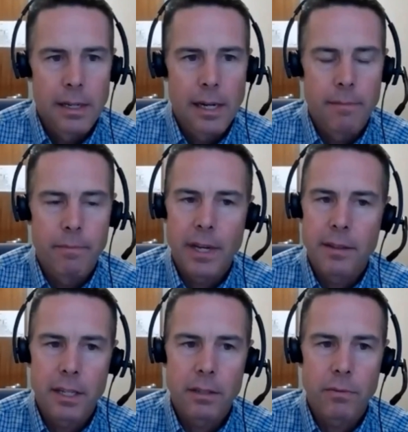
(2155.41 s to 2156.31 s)
um, I
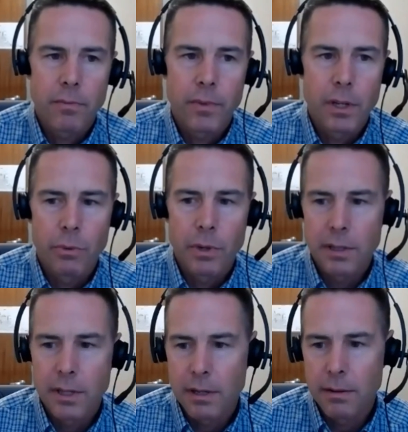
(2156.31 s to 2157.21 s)
think you know
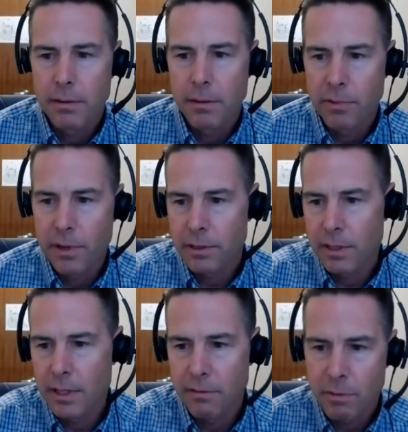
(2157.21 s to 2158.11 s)
what the the
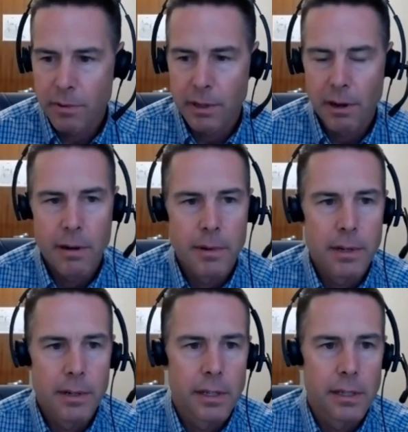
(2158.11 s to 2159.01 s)
president of Spring
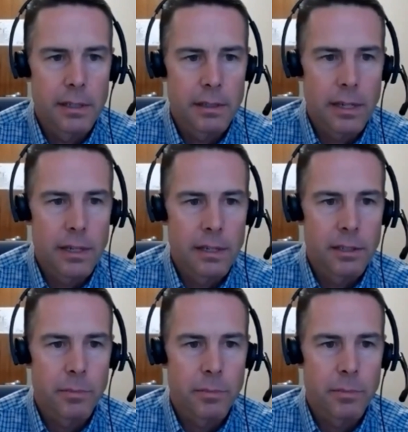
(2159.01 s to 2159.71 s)
Arbor is uh, is